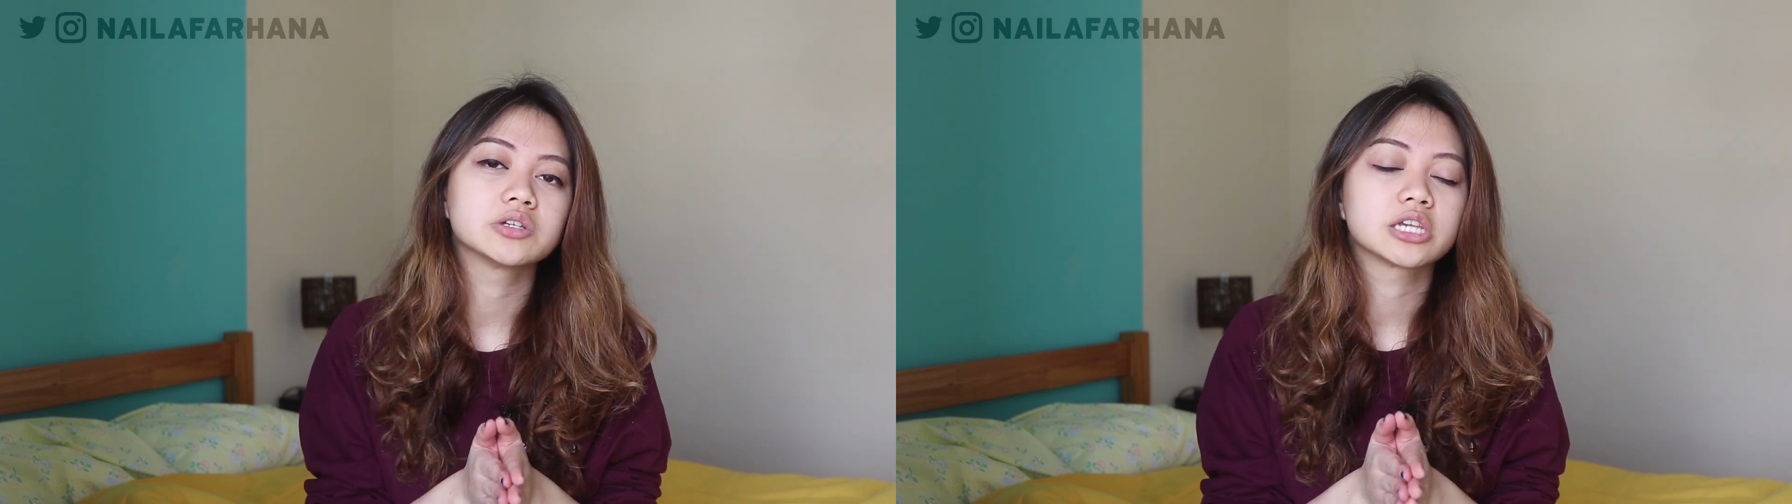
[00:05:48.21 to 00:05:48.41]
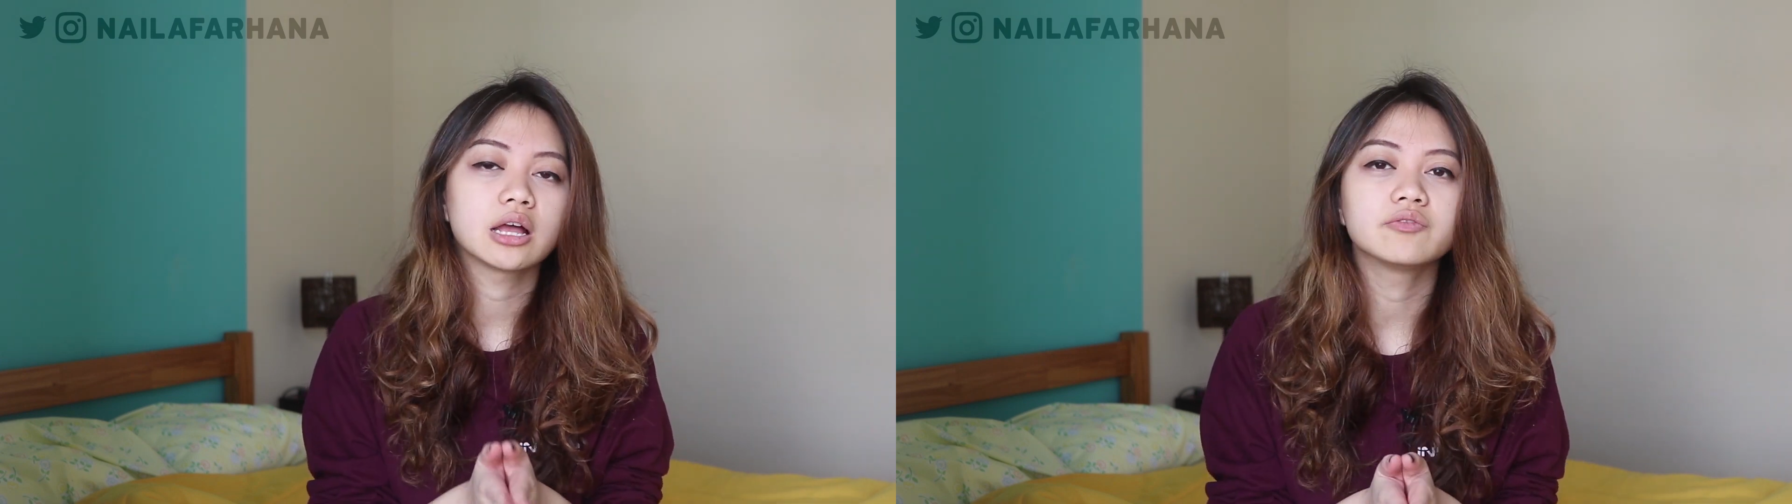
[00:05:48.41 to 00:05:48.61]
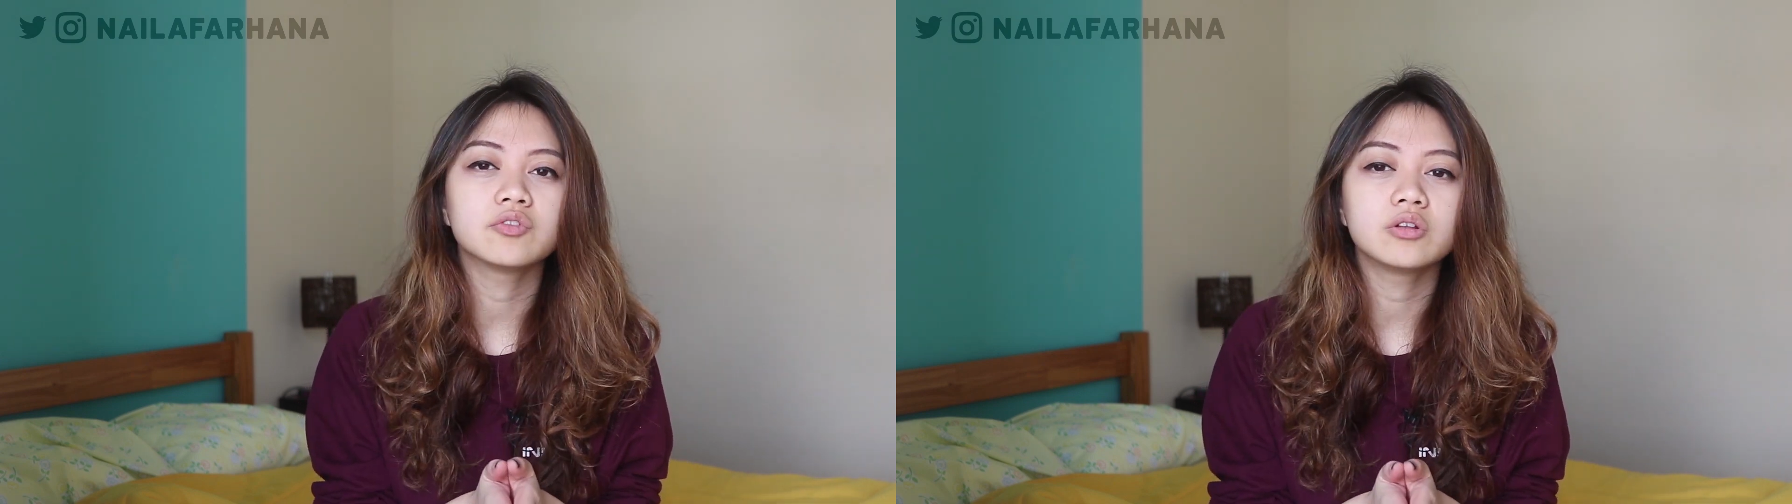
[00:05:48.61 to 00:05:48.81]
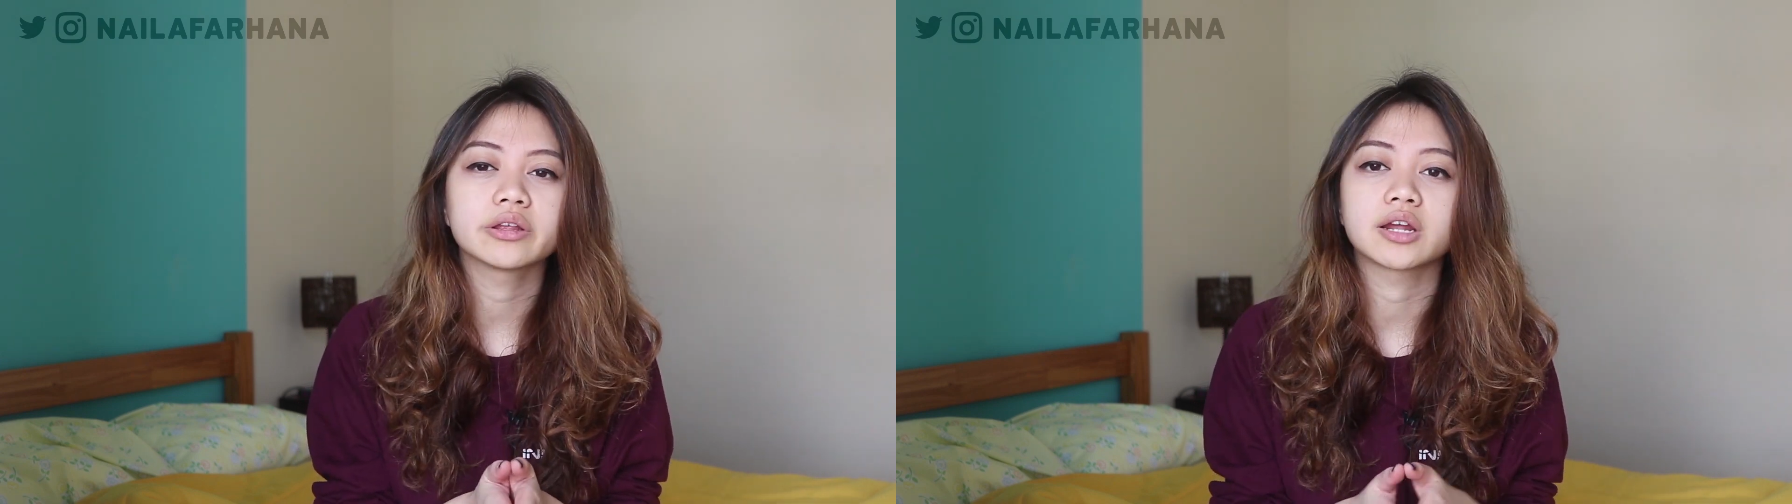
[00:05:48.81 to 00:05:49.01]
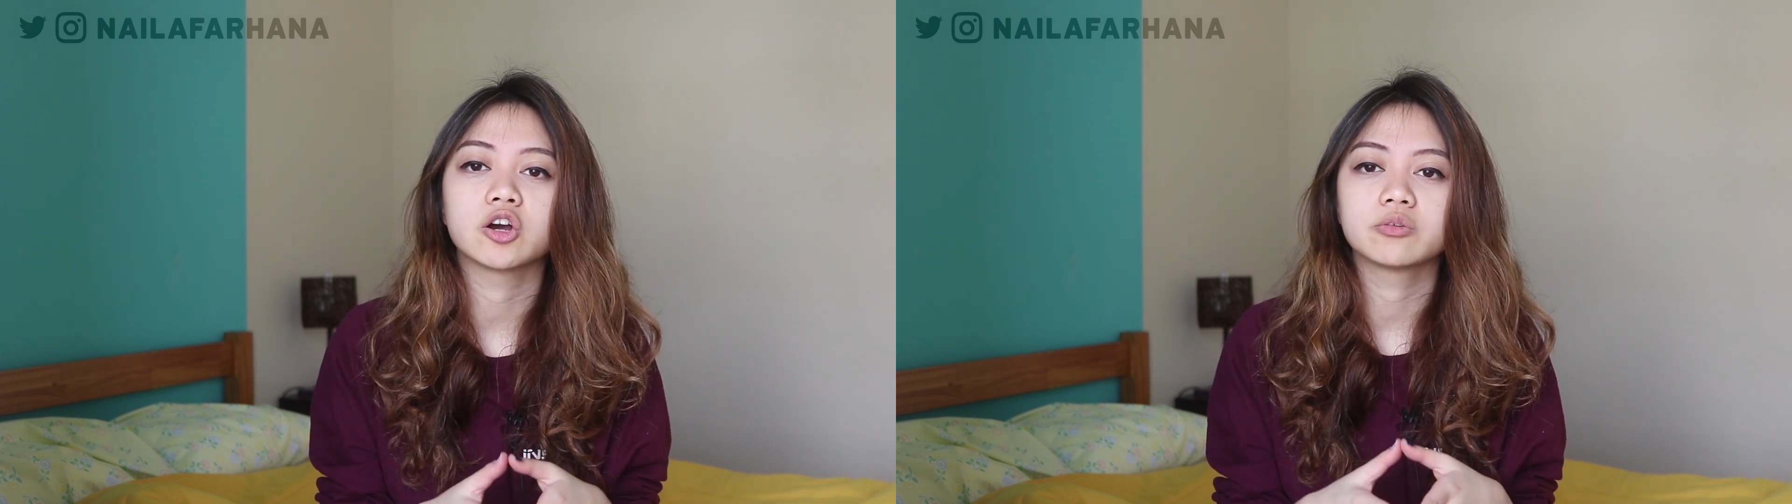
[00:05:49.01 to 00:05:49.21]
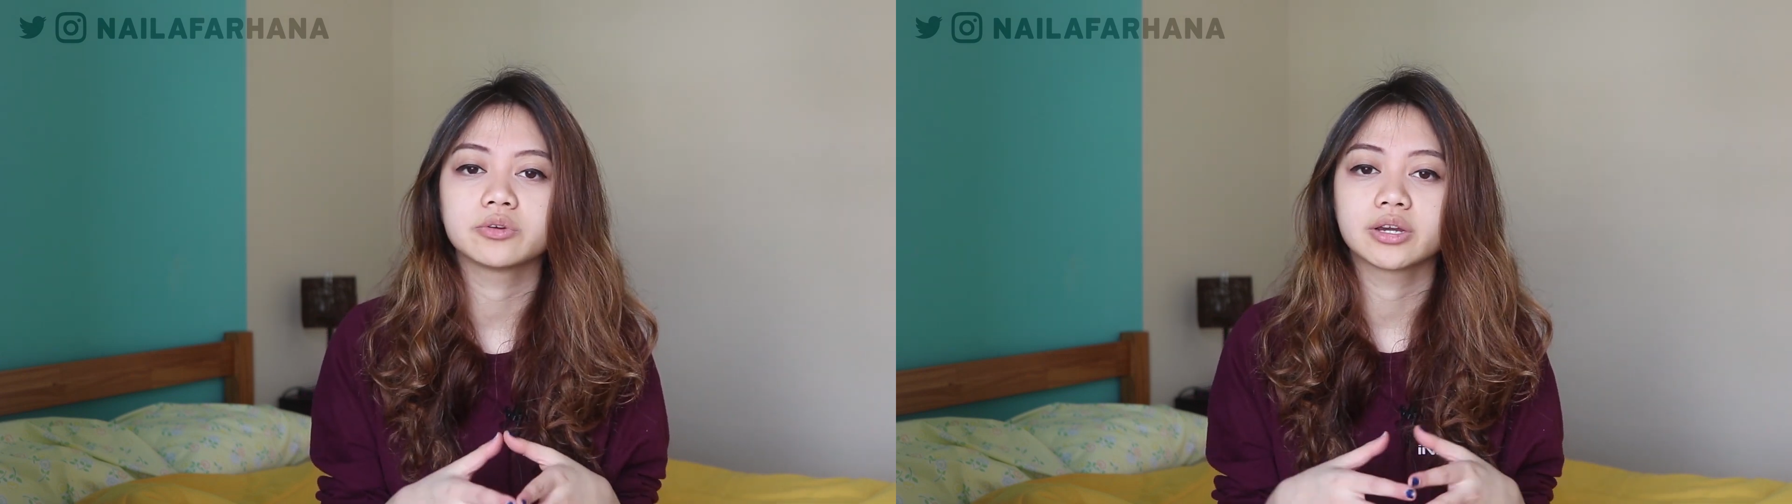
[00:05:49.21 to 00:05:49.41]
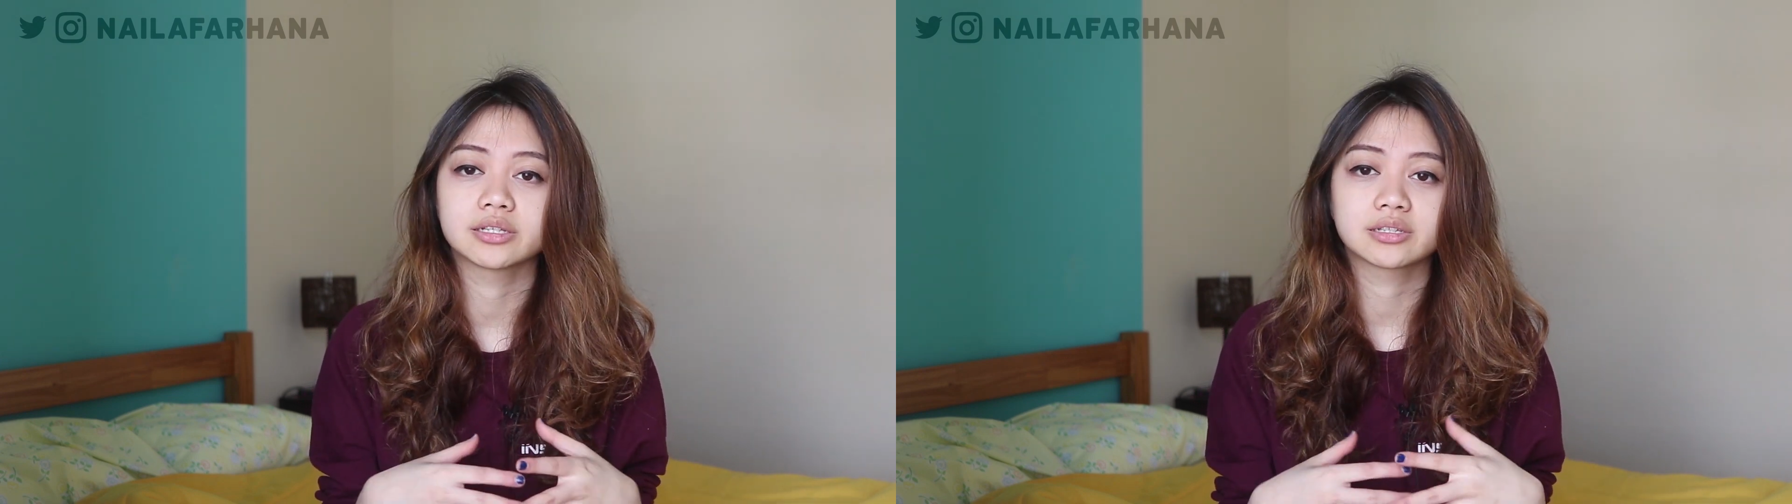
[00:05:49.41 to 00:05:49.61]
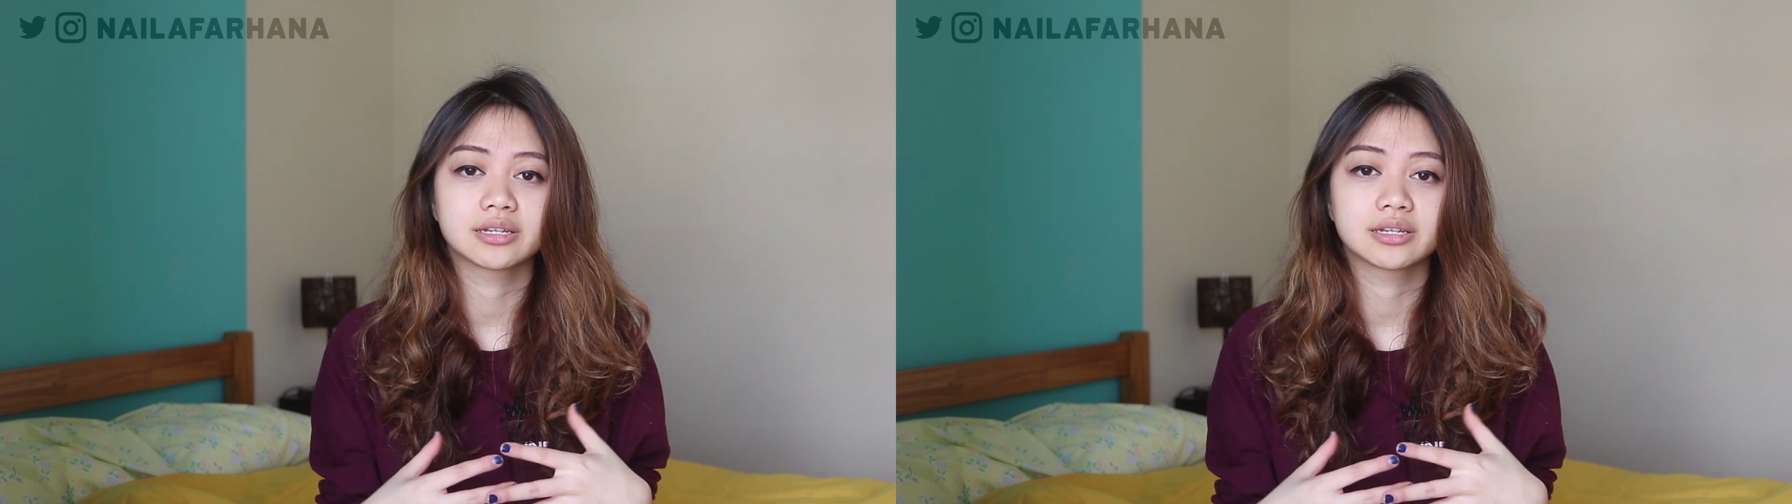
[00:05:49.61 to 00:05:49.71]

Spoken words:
is helpful and I hope you guys